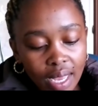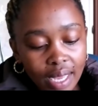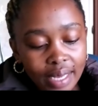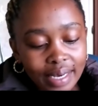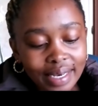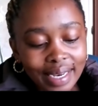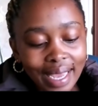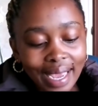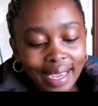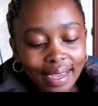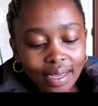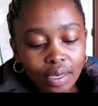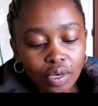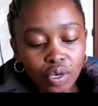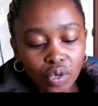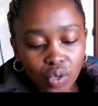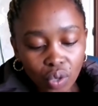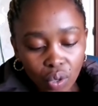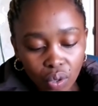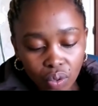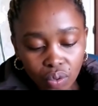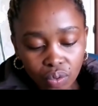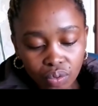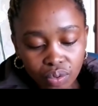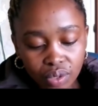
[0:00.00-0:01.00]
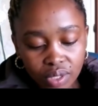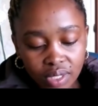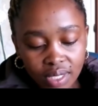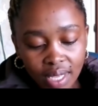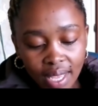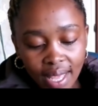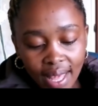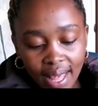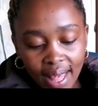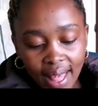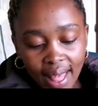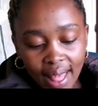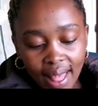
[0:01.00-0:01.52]
Nike knows
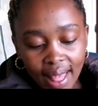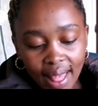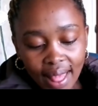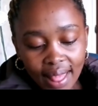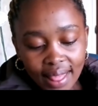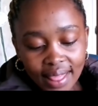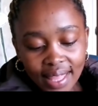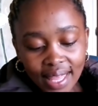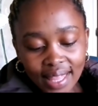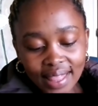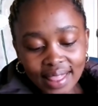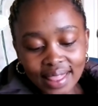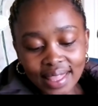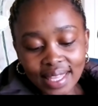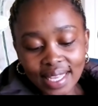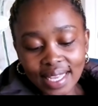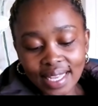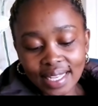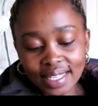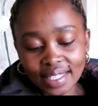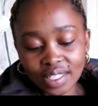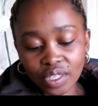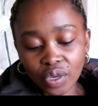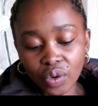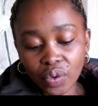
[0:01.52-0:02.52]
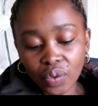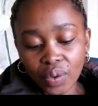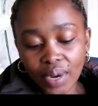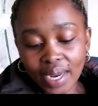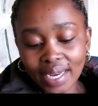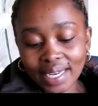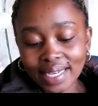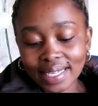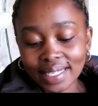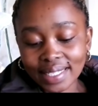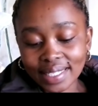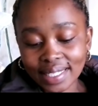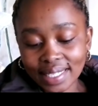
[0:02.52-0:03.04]
that there's
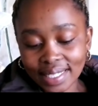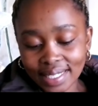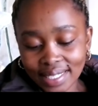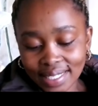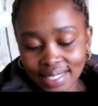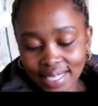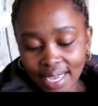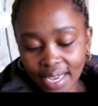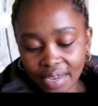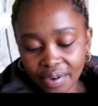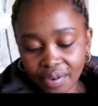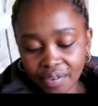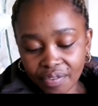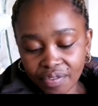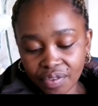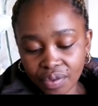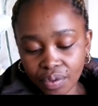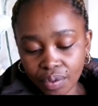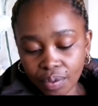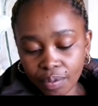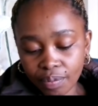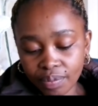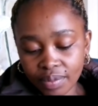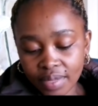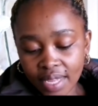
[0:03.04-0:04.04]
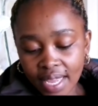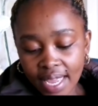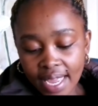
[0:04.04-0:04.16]
greatness inside of you,